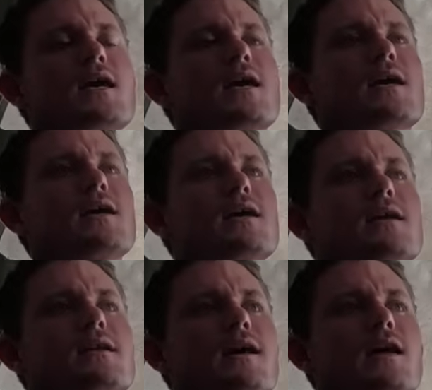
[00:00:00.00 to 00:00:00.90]

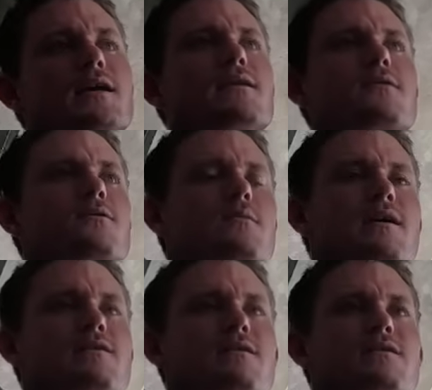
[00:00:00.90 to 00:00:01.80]
And I get through the
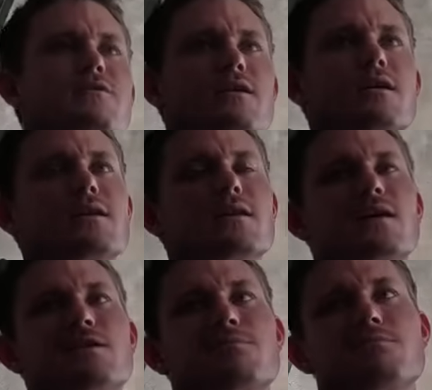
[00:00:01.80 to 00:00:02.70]
message, and
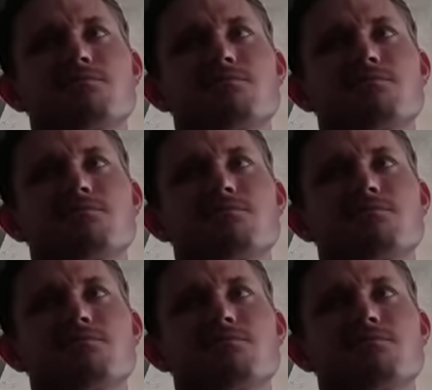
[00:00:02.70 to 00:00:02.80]
like